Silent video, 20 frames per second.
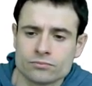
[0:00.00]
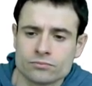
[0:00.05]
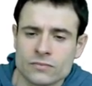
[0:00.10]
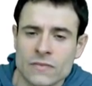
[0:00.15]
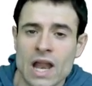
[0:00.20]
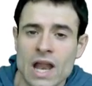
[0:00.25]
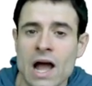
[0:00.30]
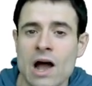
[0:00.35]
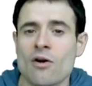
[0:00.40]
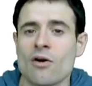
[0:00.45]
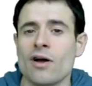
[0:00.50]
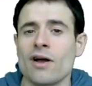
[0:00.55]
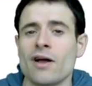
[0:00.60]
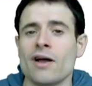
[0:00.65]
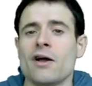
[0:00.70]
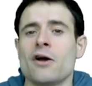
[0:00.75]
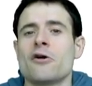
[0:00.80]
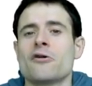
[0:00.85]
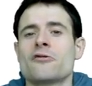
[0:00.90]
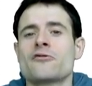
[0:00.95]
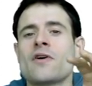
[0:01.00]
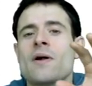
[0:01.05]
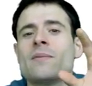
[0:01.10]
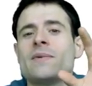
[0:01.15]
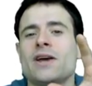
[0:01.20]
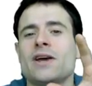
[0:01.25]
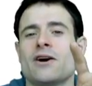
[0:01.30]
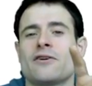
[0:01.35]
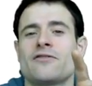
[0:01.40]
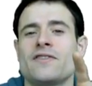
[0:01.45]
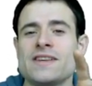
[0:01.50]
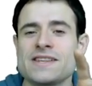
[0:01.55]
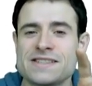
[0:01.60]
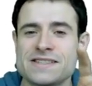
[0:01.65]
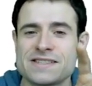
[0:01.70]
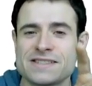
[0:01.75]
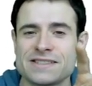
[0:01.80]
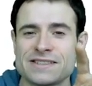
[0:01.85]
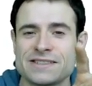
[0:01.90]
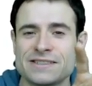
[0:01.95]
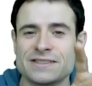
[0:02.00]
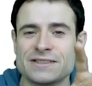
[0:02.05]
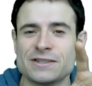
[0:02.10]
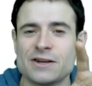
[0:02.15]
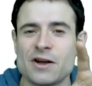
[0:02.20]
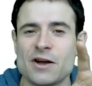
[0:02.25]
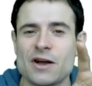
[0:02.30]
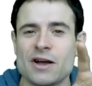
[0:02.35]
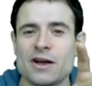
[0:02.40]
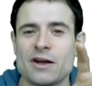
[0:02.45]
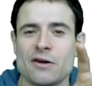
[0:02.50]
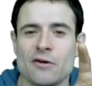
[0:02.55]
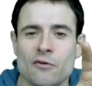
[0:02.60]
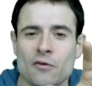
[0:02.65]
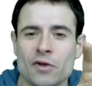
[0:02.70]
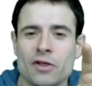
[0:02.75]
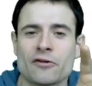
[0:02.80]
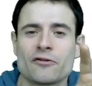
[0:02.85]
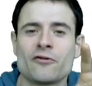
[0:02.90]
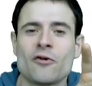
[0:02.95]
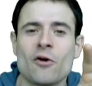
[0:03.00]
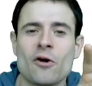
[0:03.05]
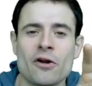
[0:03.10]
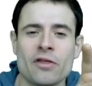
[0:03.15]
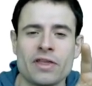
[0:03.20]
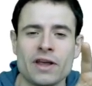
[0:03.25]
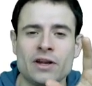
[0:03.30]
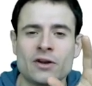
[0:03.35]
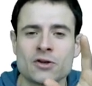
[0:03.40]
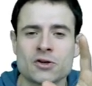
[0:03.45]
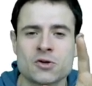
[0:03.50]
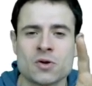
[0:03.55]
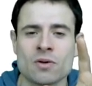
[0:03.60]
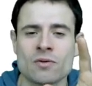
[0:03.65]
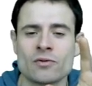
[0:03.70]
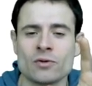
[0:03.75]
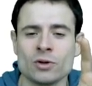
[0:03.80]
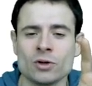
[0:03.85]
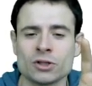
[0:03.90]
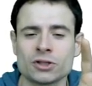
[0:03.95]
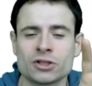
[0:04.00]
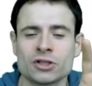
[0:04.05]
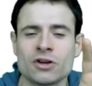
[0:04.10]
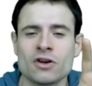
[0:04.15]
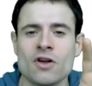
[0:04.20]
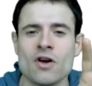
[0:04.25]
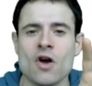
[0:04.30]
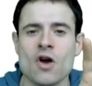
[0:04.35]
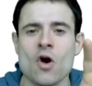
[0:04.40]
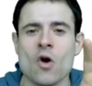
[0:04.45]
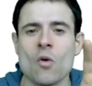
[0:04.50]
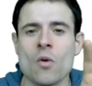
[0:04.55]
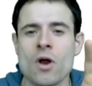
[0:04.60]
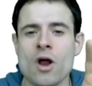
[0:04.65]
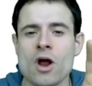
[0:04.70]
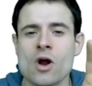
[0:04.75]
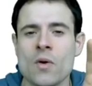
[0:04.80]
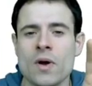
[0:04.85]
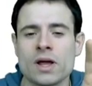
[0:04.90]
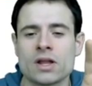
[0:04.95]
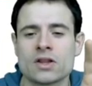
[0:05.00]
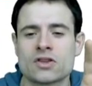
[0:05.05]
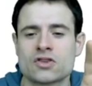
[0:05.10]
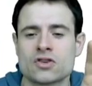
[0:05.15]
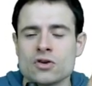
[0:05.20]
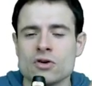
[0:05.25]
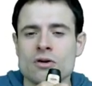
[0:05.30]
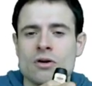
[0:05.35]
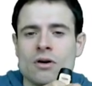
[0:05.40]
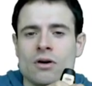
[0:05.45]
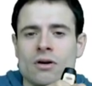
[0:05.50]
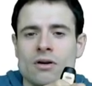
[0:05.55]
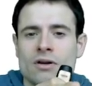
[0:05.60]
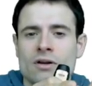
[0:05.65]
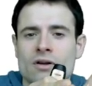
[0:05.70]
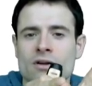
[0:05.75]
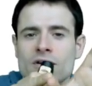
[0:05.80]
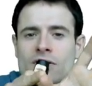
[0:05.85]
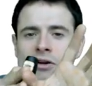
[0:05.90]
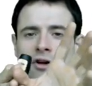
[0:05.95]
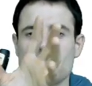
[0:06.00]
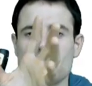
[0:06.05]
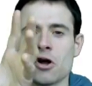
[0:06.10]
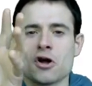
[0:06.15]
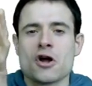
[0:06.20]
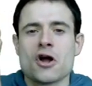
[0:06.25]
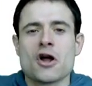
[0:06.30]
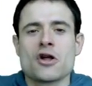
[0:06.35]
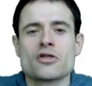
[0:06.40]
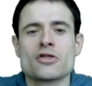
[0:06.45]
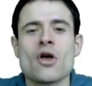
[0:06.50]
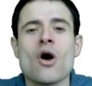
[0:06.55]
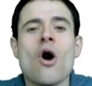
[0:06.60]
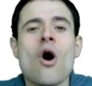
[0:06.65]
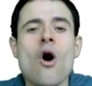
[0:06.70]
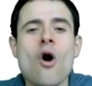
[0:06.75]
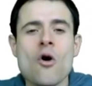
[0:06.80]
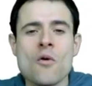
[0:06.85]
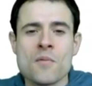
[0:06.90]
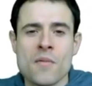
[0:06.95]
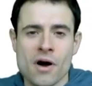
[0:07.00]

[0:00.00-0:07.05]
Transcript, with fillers: Now, from the office, with the fourth industrial revolution, we are going to the home